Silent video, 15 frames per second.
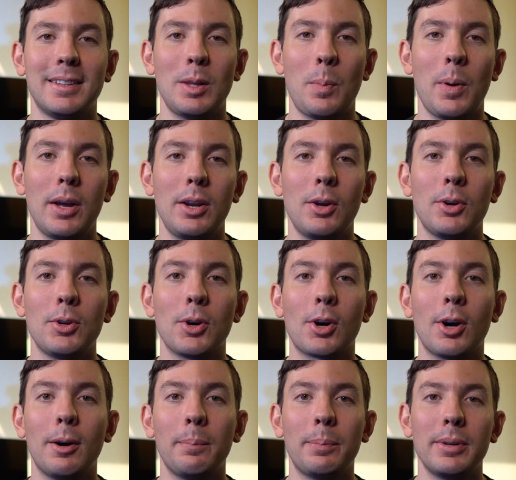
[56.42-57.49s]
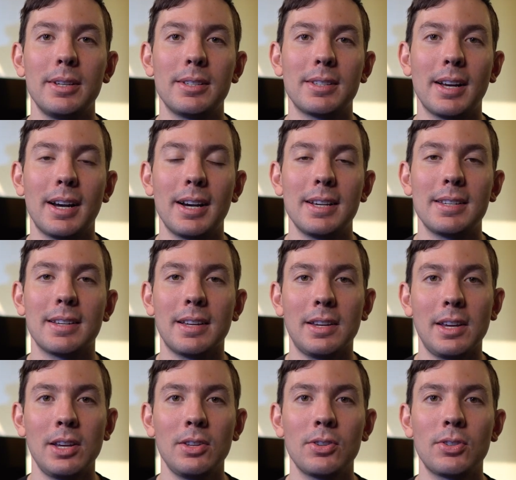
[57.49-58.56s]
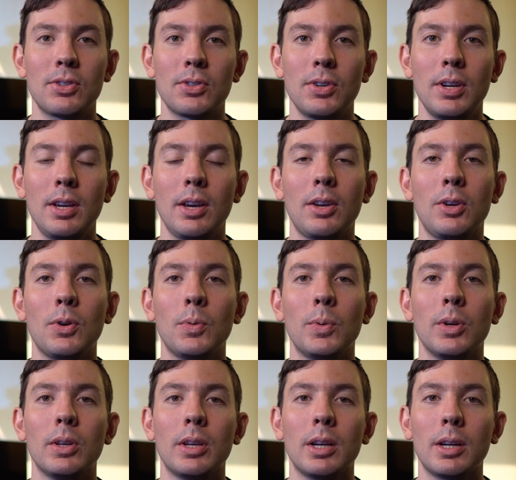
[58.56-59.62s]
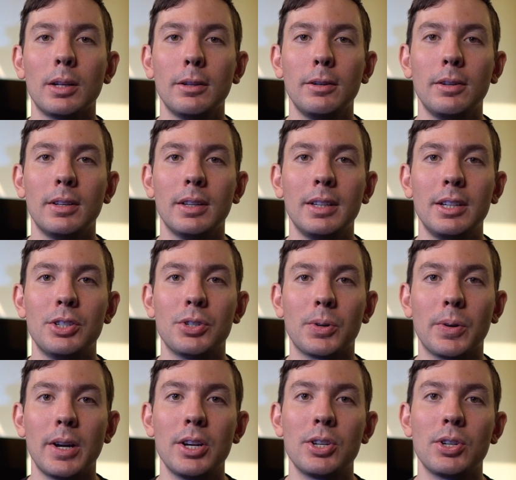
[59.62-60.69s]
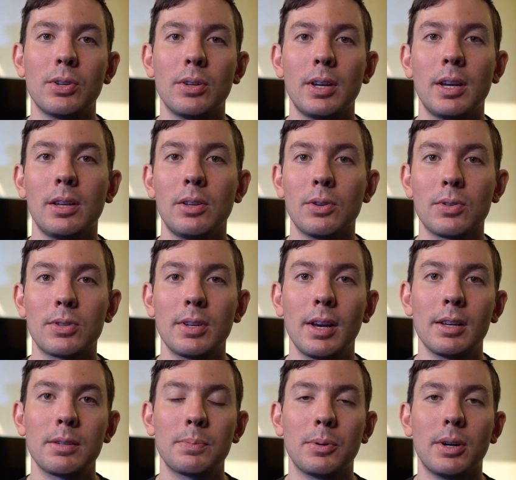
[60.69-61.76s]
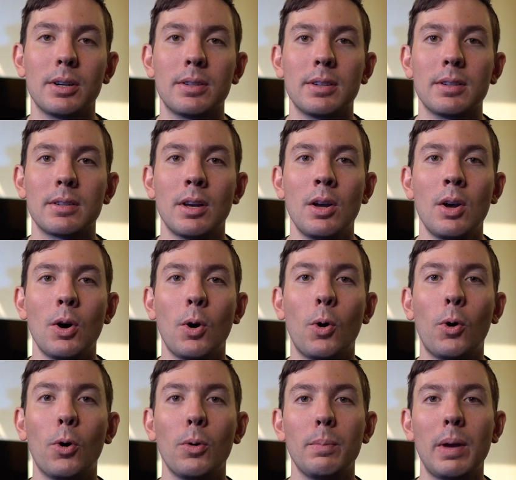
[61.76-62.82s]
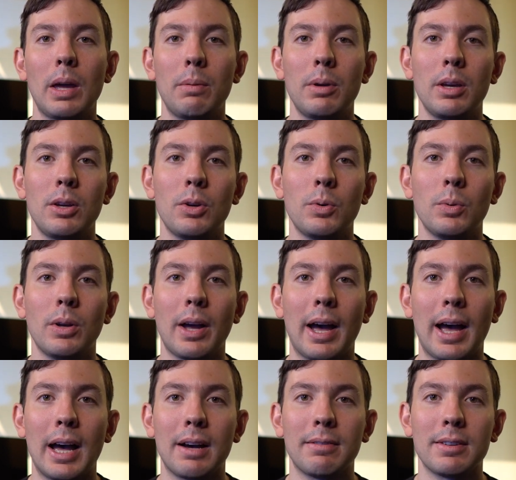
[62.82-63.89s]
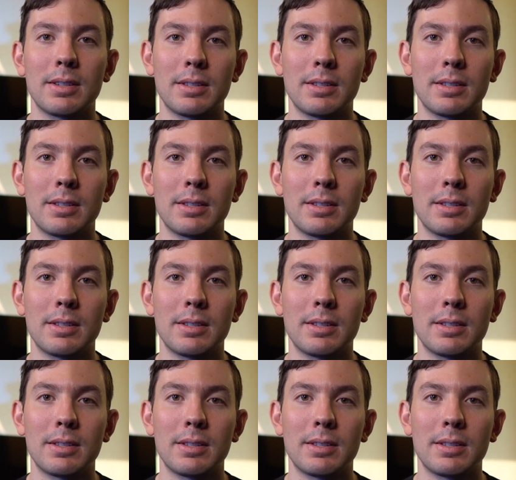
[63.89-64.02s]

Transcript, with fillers: Depending on your company size and industry, you will include the lead generation in your sales process, or maybe you will have a